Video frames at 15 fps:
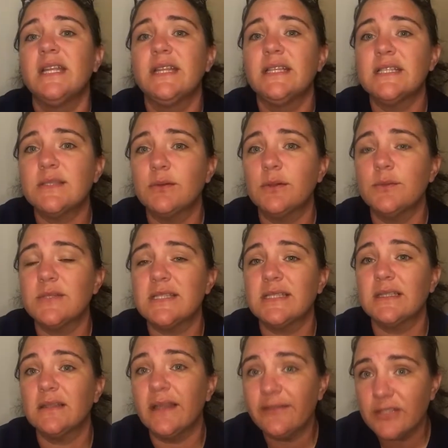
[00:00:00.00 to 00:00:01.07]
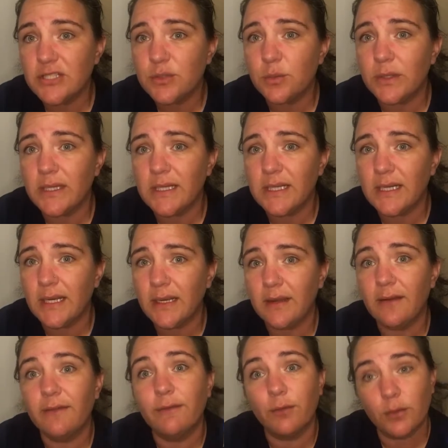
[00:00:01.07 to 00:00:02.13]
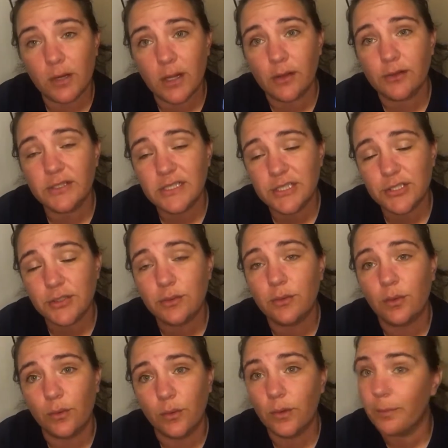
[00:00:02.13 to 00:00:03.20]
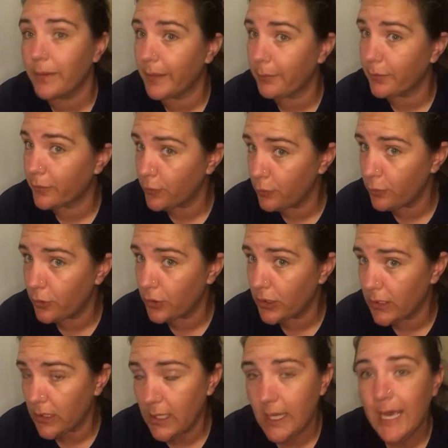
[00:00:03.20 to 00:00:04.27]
This one was $11.29, $4 digital or paper coupon.